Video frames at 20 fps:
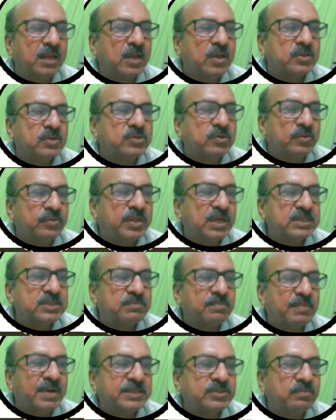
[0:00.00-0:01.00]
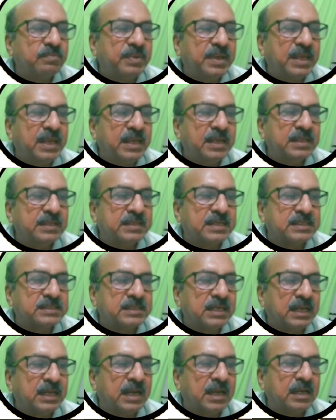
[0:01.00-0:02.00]
So this must be the
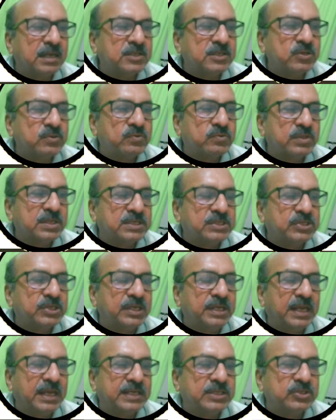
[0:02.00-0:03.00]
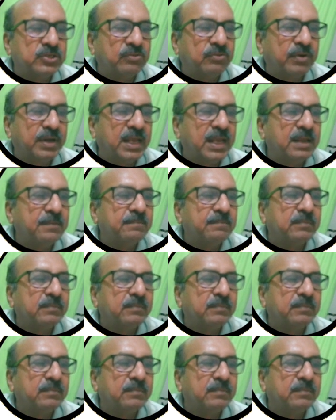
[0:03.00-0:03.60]
signal due to the CH3,